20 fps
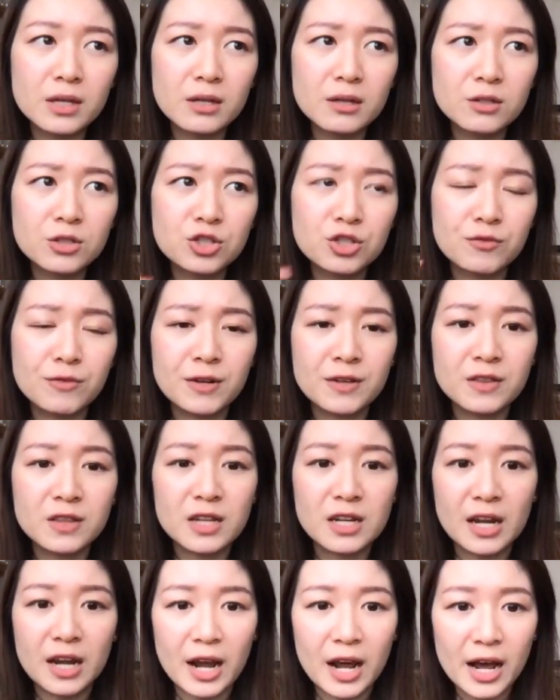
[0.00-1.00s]
during the
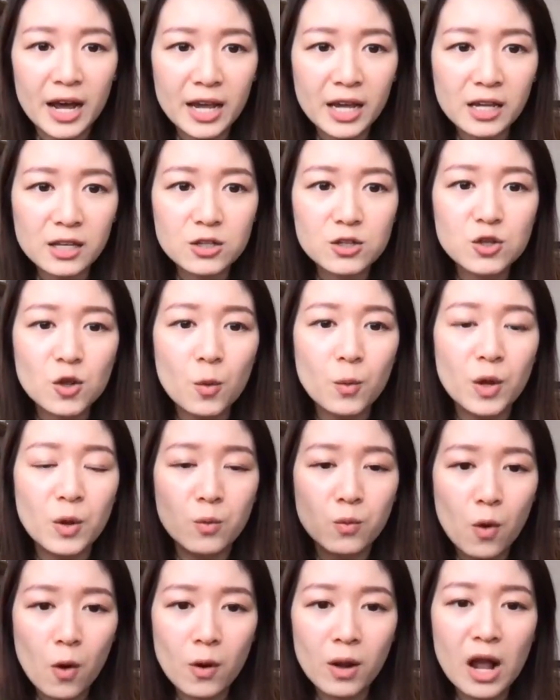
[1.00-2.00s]
night, so we
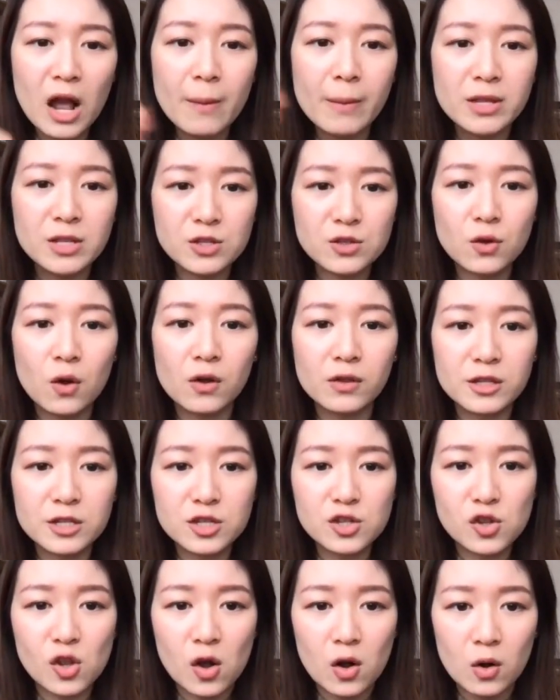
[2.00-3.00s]
woke up and saw the
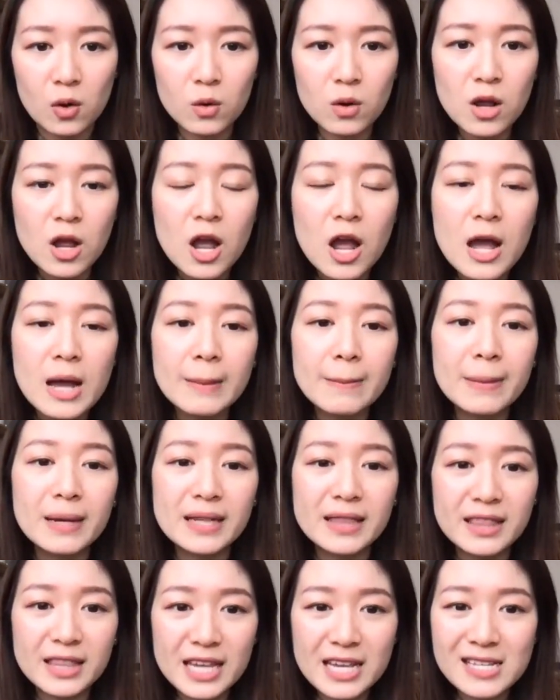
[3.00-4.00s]
snow, but
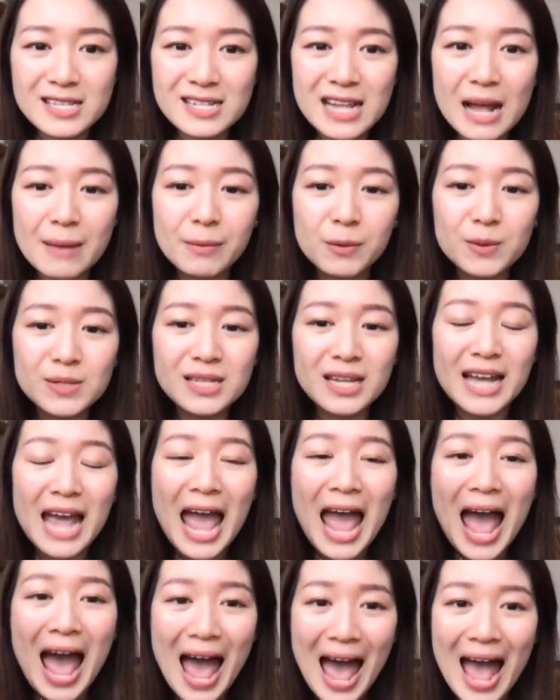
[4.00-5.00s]
this time it was like
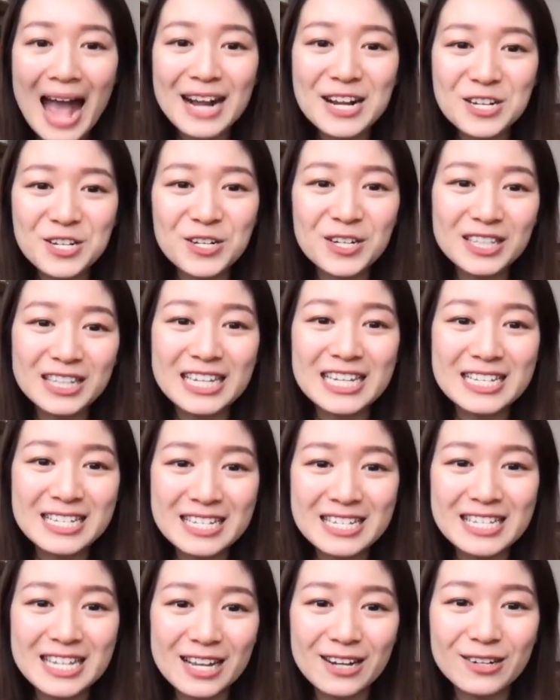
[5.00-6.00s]
actually
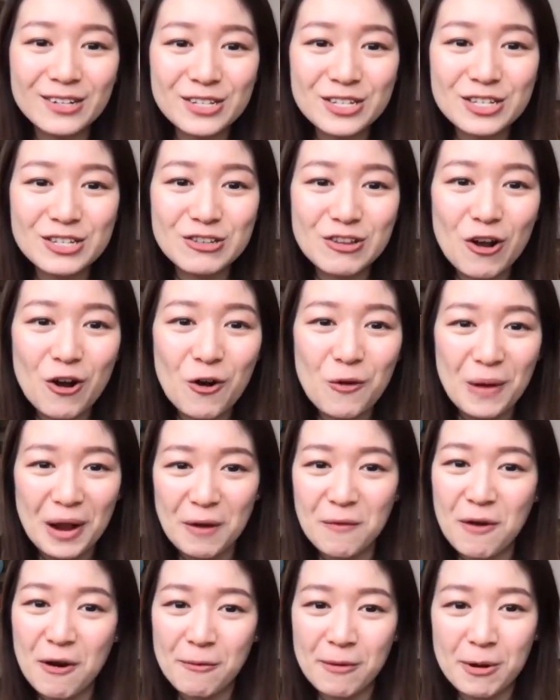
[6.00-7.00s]
still snowing
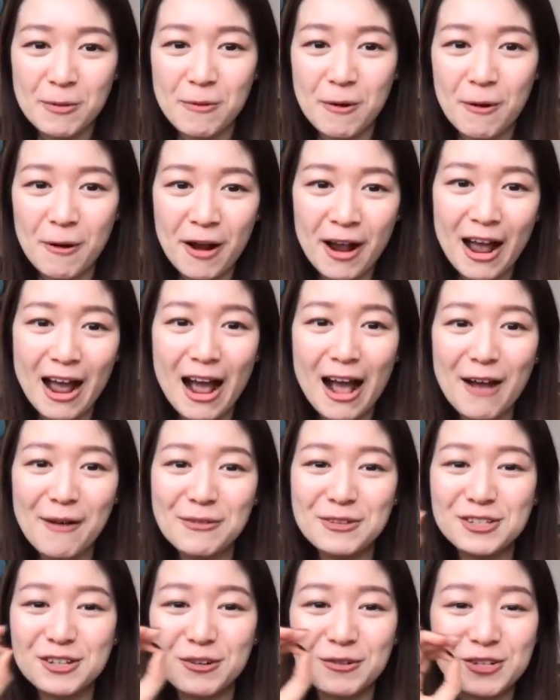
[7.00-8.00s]
when we woke up,
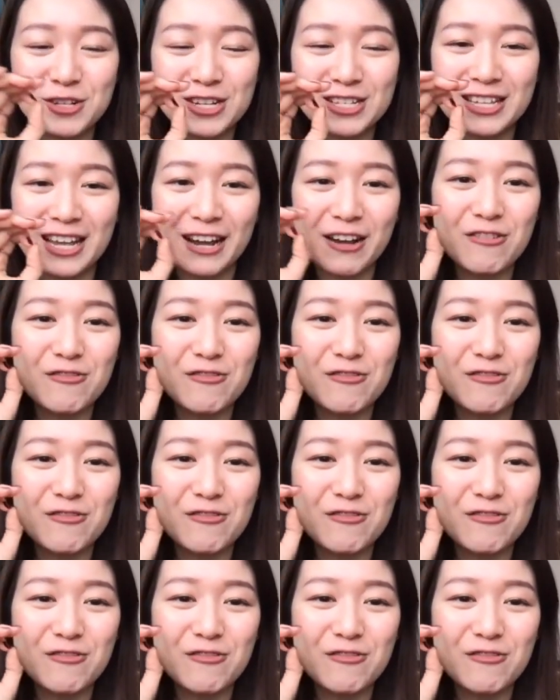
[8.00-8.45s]
so we just like